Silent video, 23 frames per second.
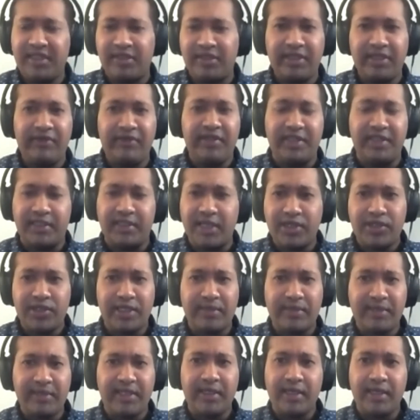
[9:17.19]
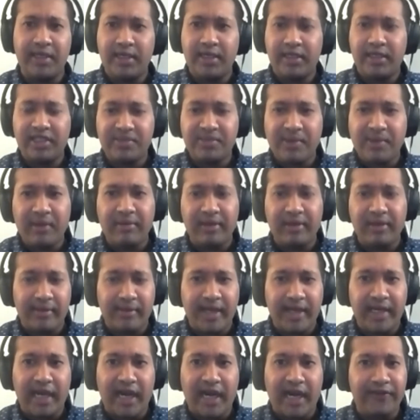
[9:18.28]
even the country, I mean, there's probably
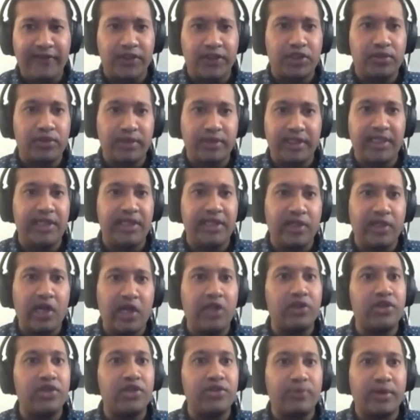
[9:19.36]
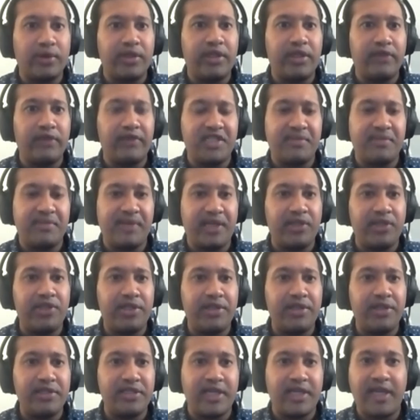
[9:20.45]
about $500 billion worth of
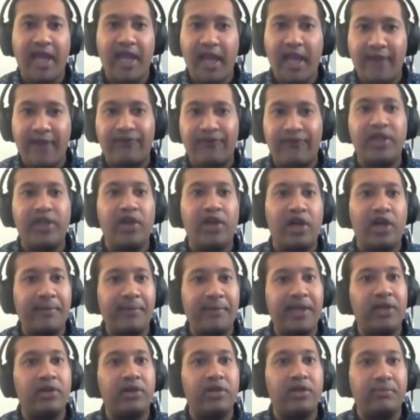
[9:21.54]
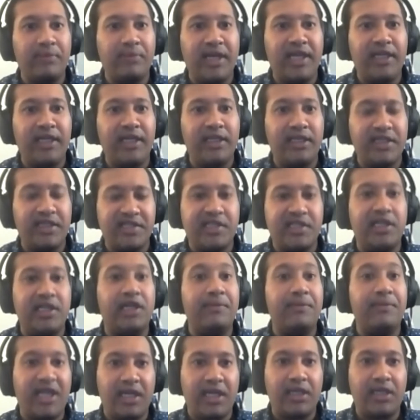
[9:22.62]
expenditures that every automaker combined is going to
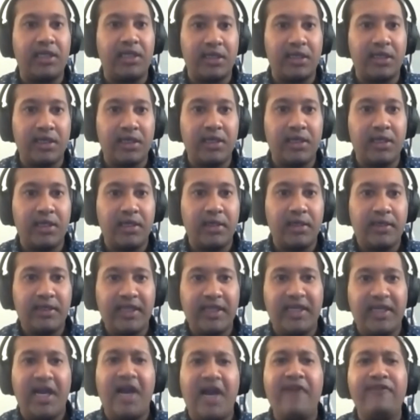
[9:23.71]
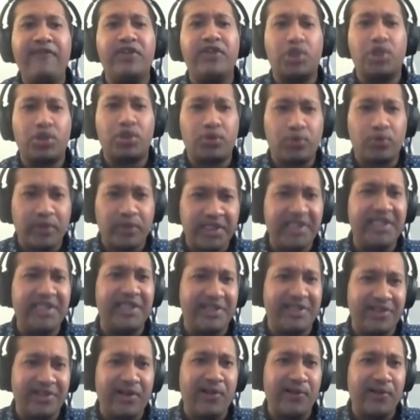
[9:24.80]
make. Like $500
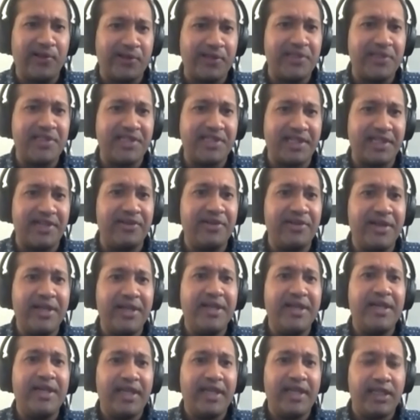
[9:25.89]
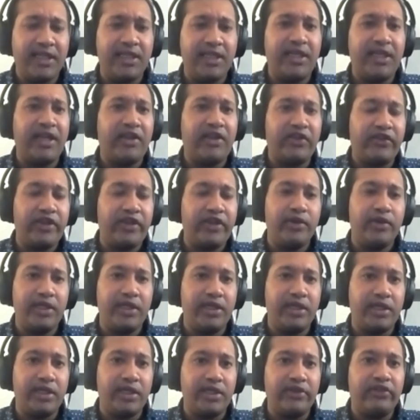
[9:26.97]
billion, in the next few
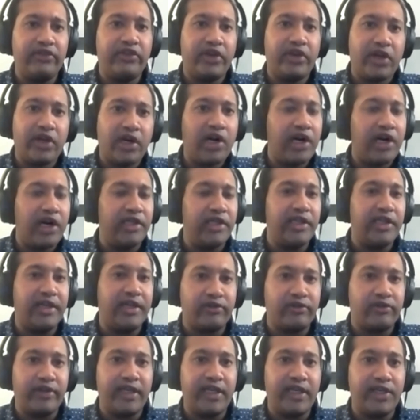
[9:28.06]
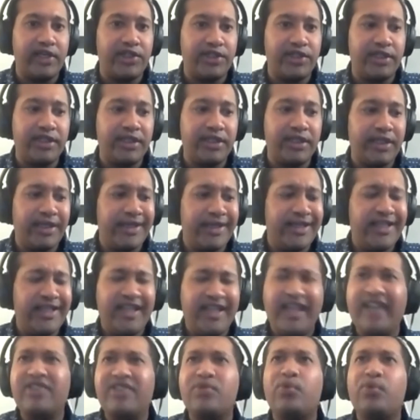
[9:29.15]
years on electrification.
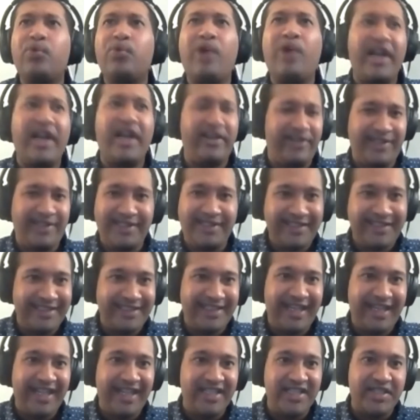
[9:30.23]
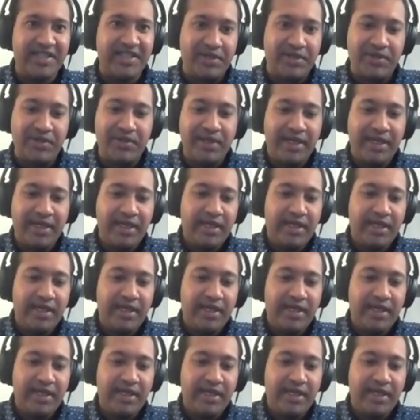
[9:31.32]
That's wild. And so